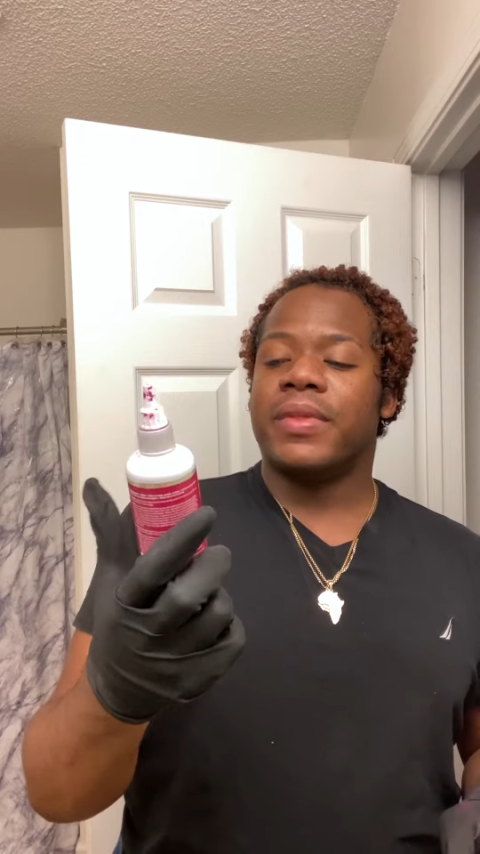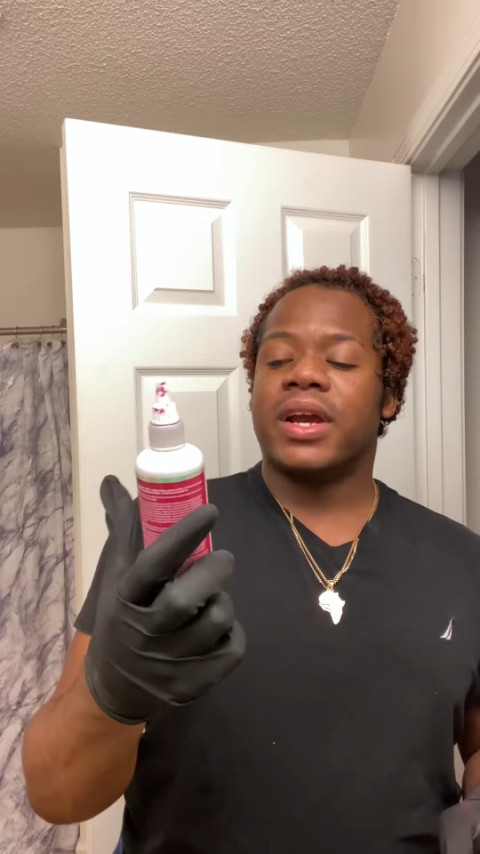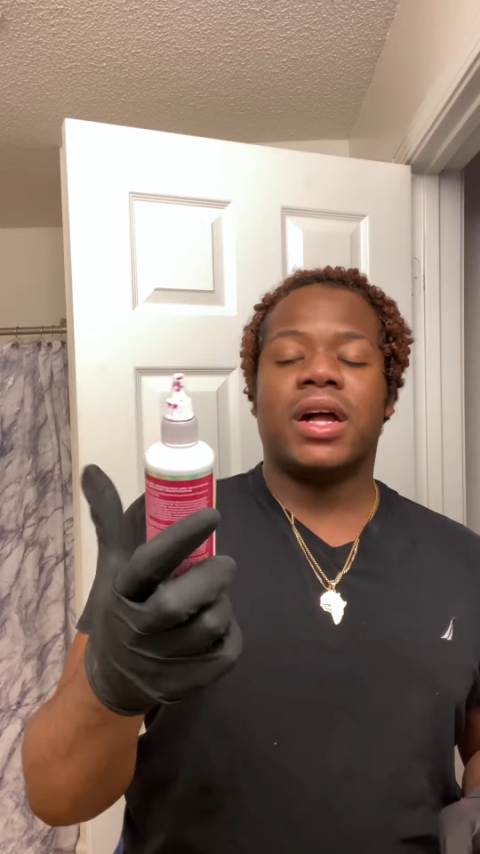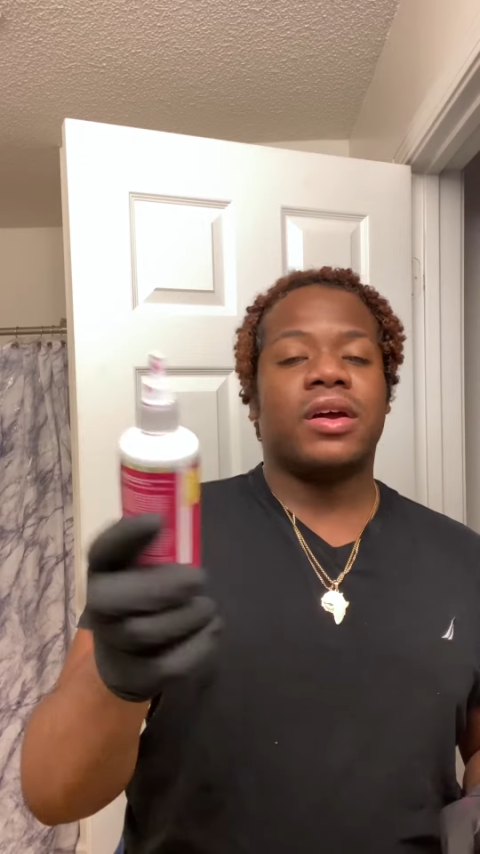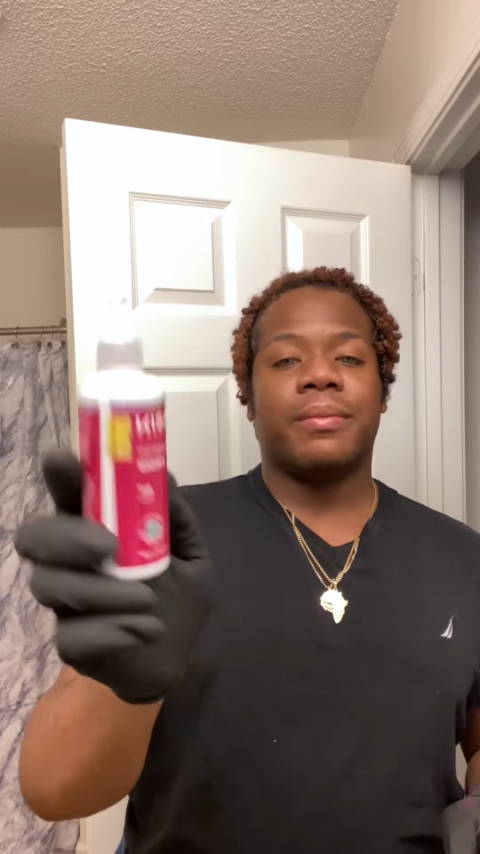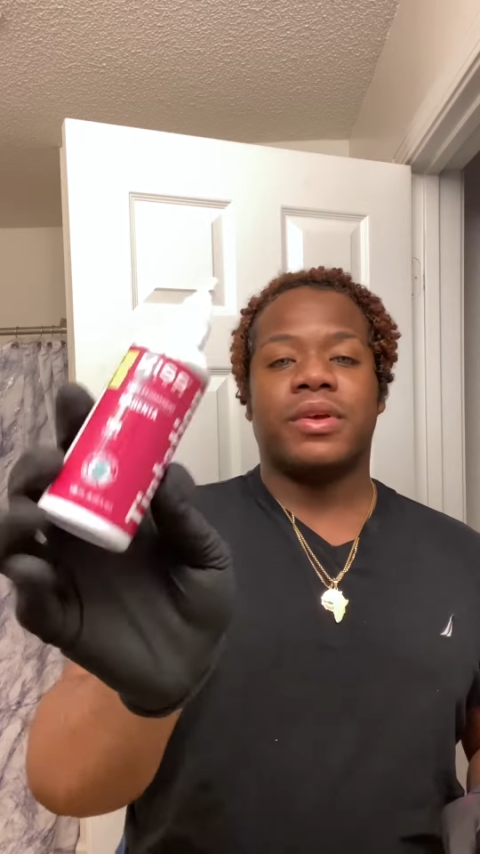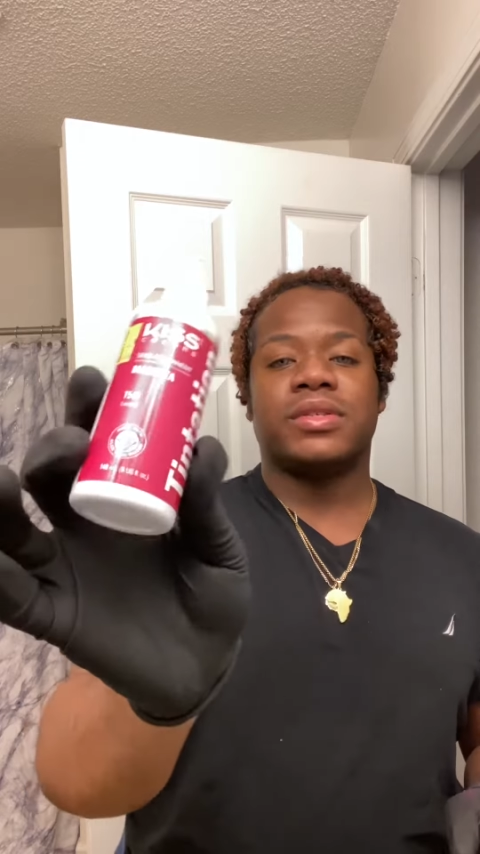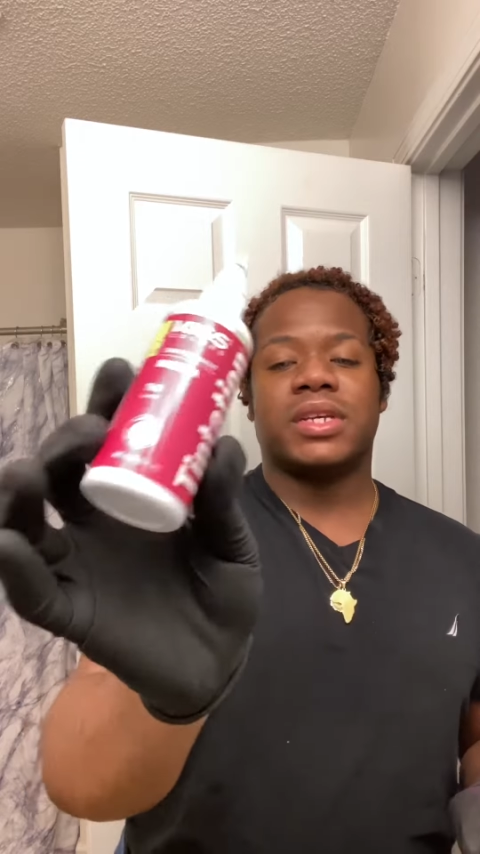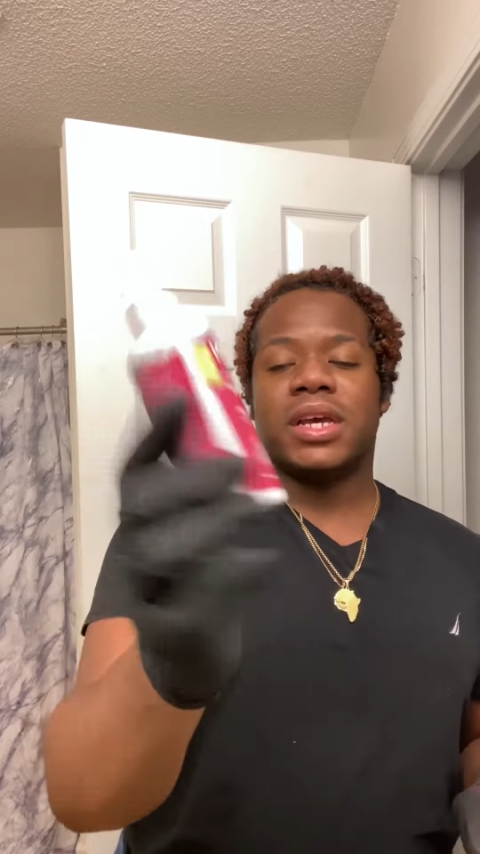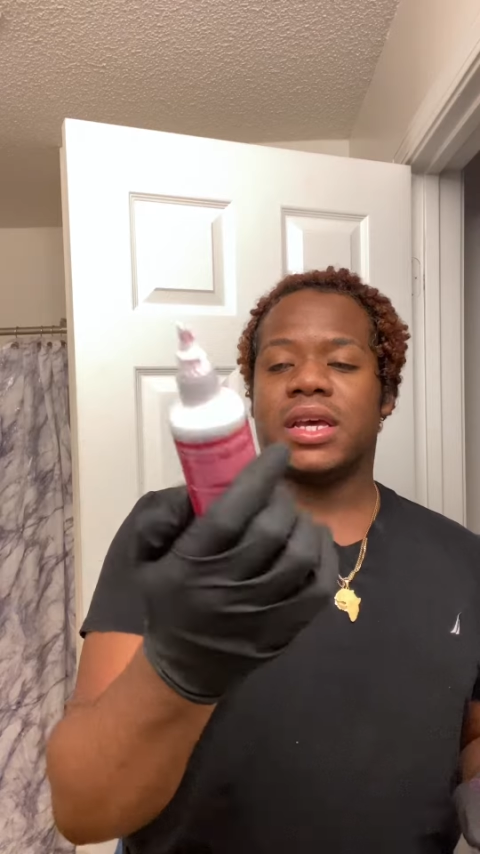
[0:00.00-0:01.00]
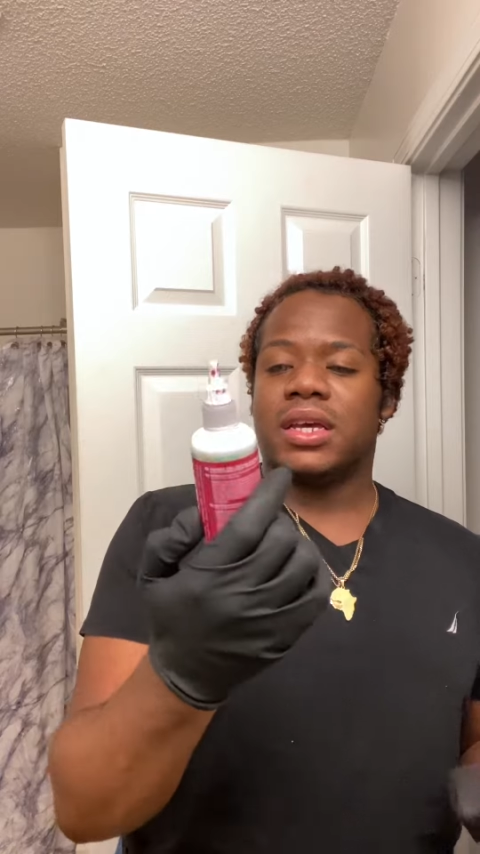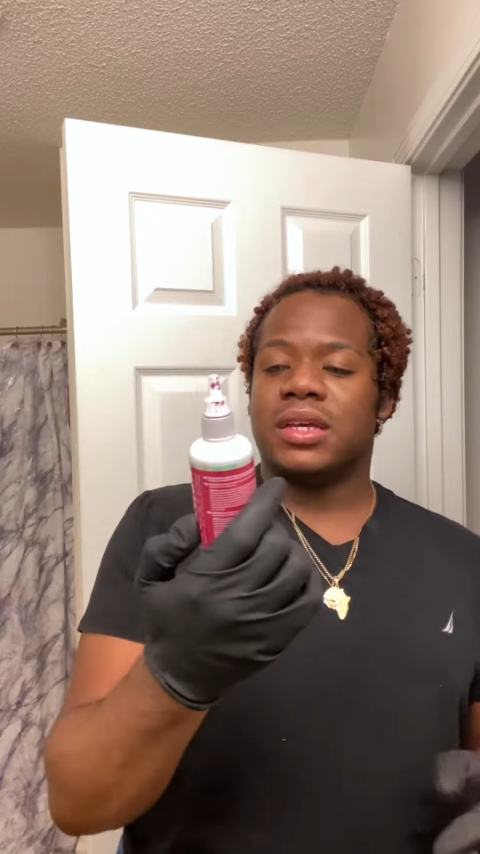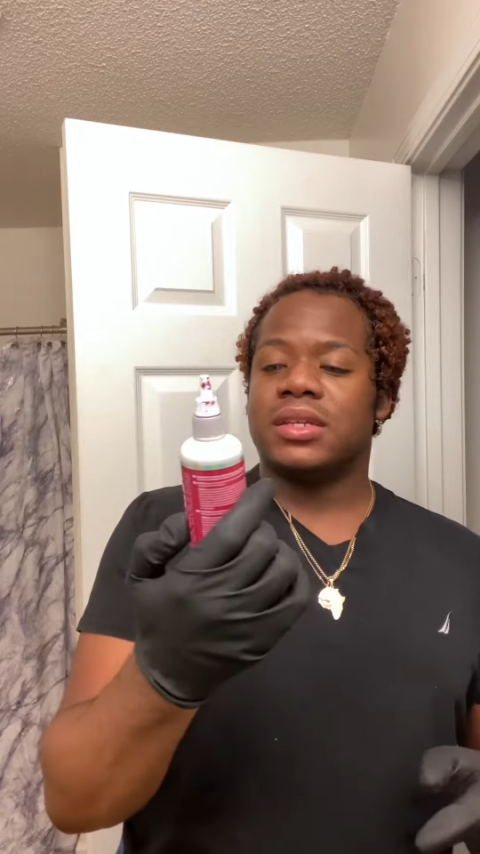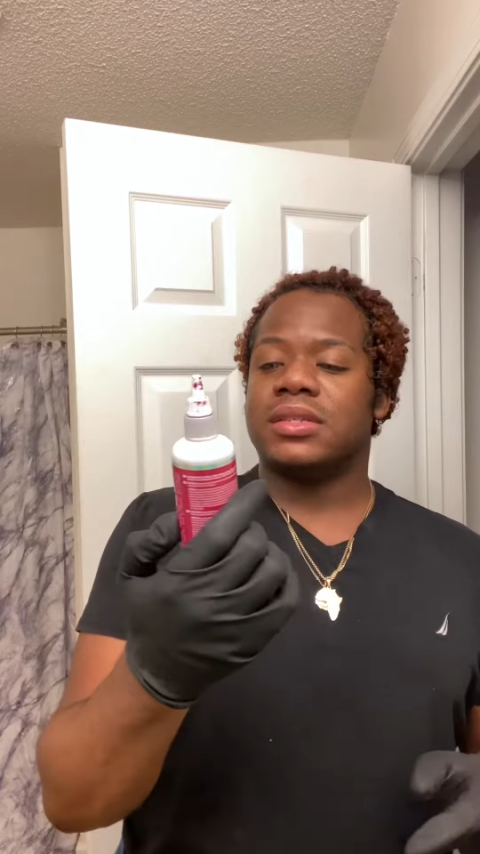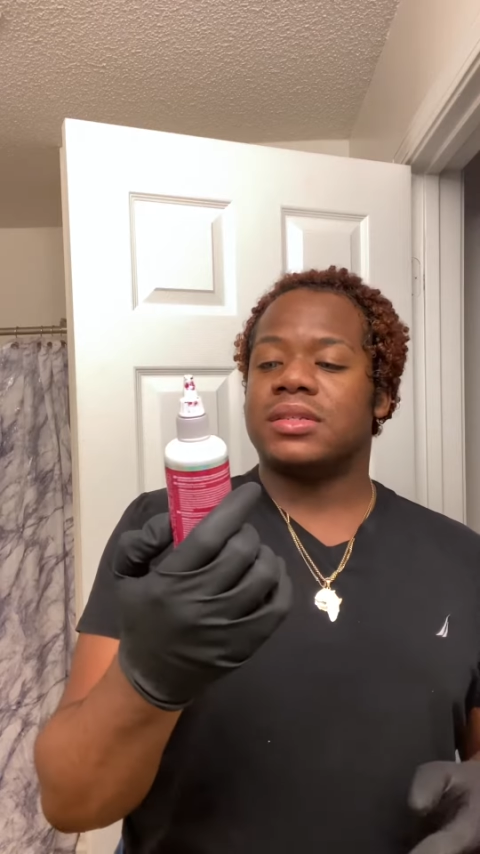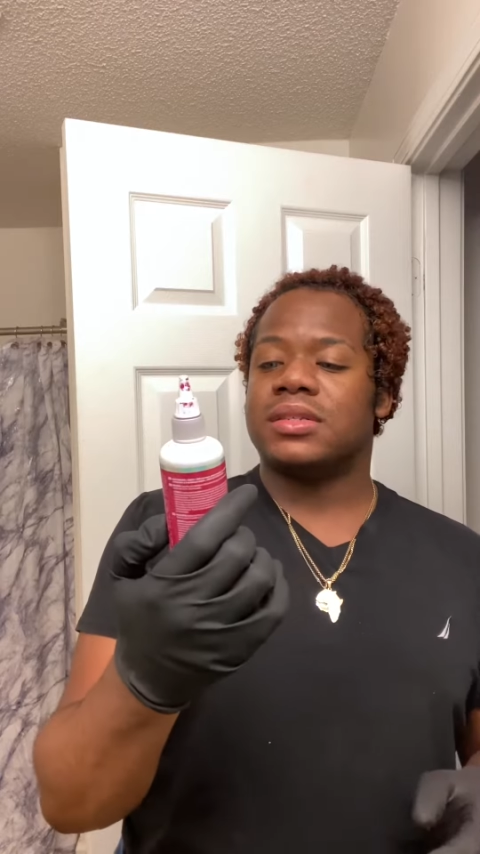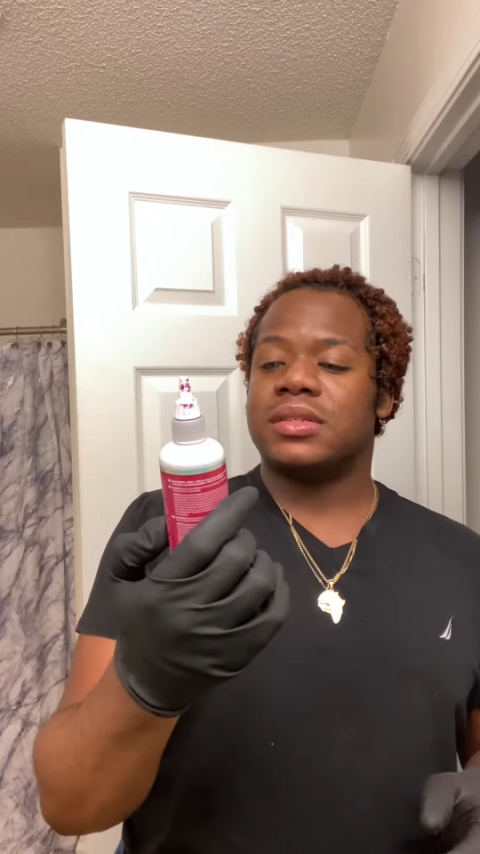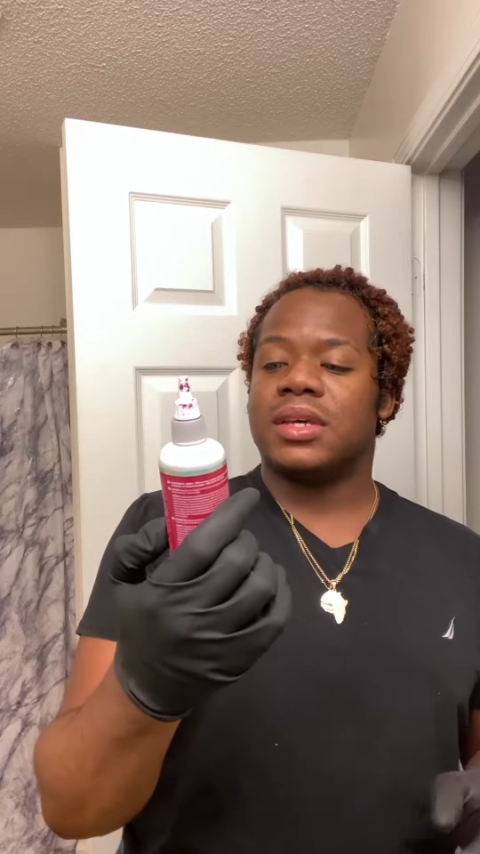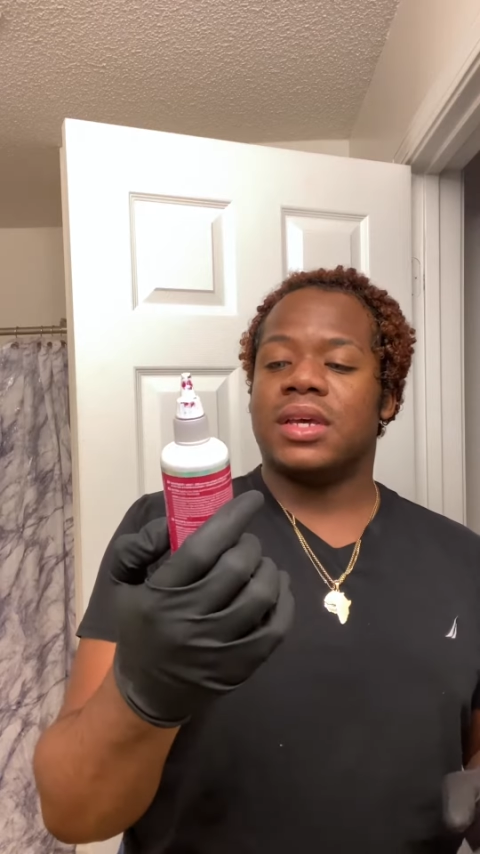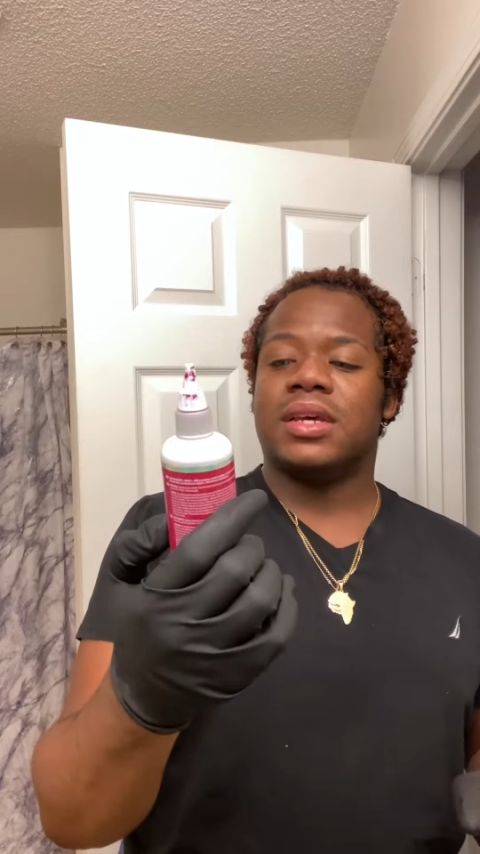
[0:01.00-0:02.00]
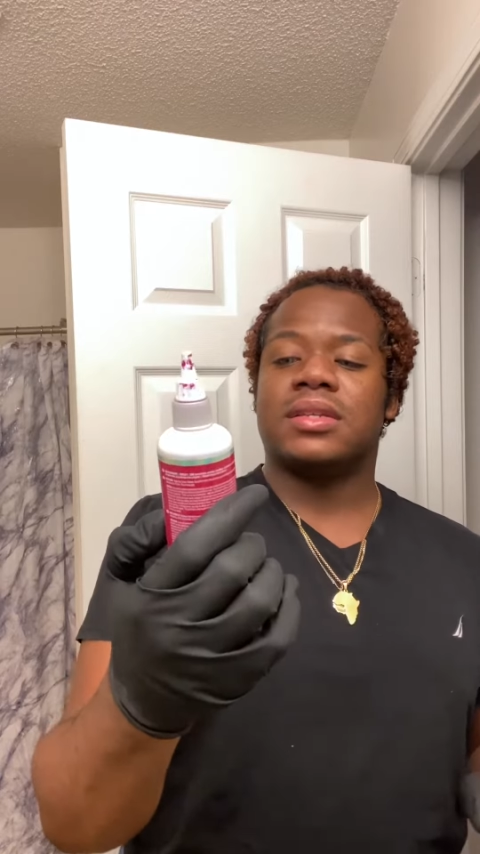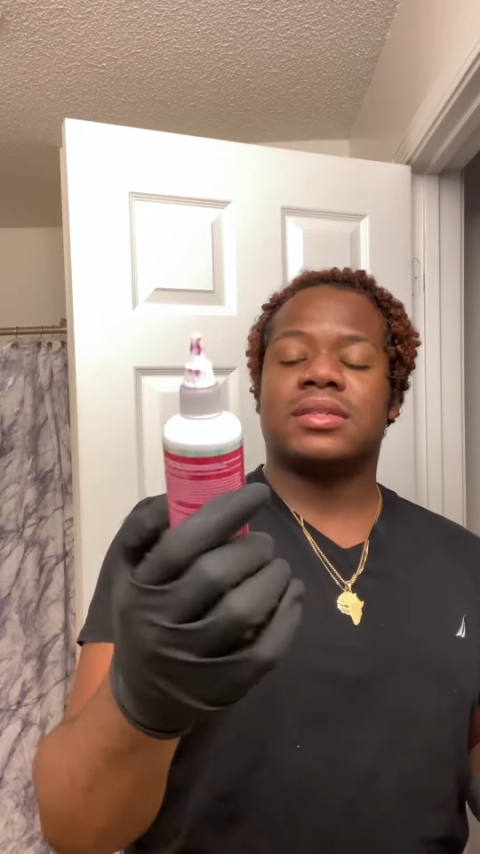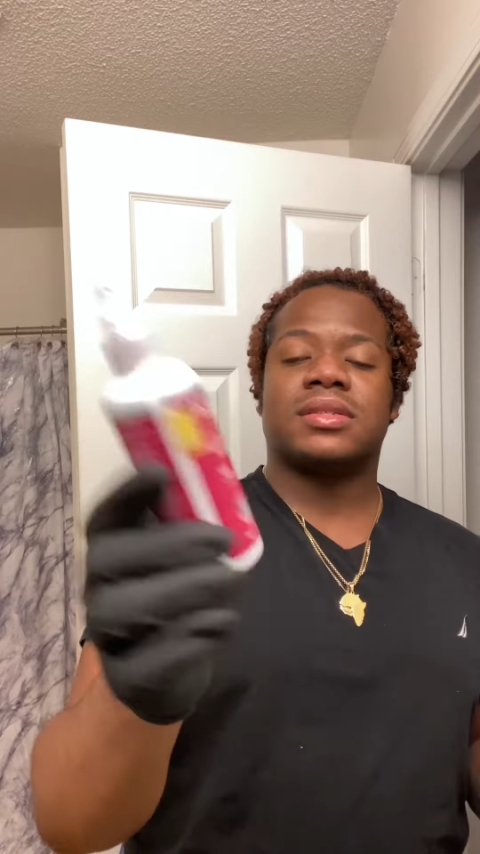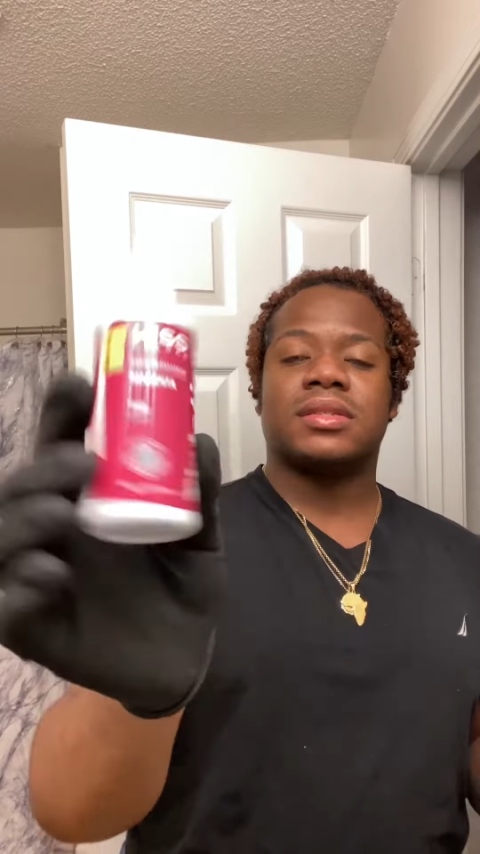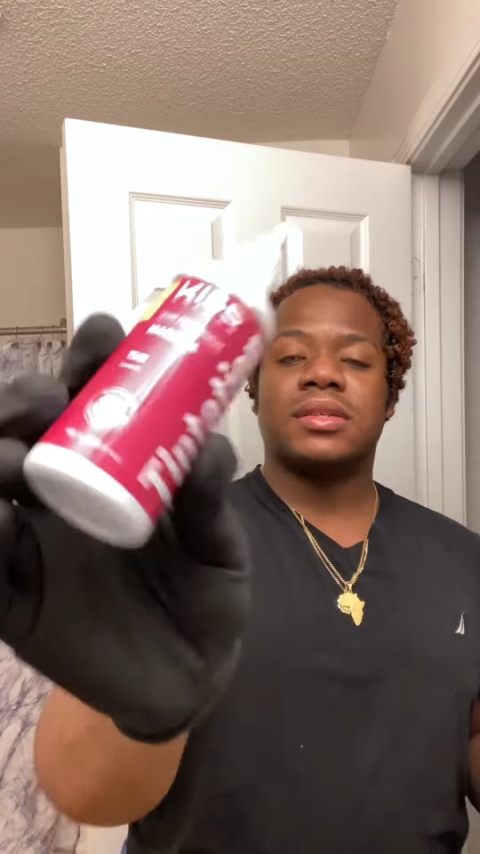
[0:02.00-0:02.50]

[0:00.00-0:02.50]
color I'm using is Kiss